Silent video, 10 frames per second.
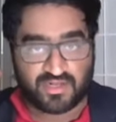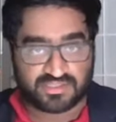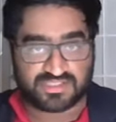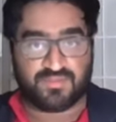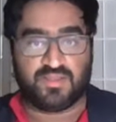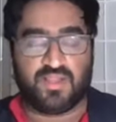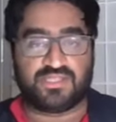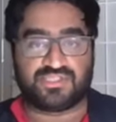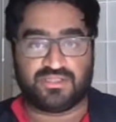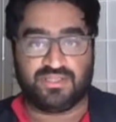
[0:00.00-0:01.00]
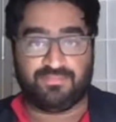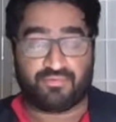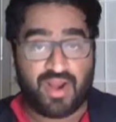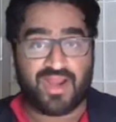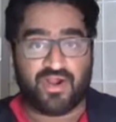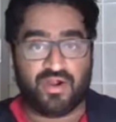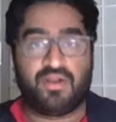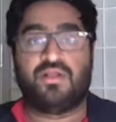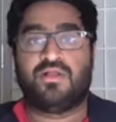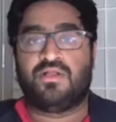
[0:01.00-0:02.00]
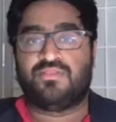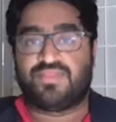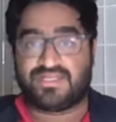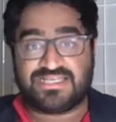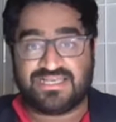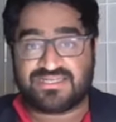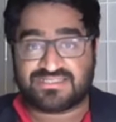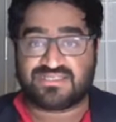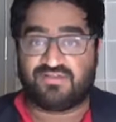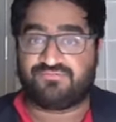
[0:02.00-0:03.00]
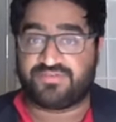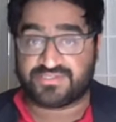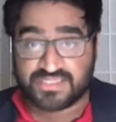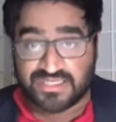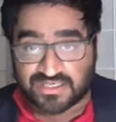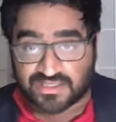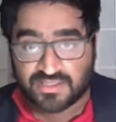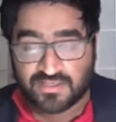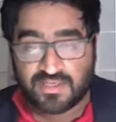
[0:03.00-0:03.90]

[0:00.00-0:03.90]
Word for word: on something logically prior, that's in itself distinct.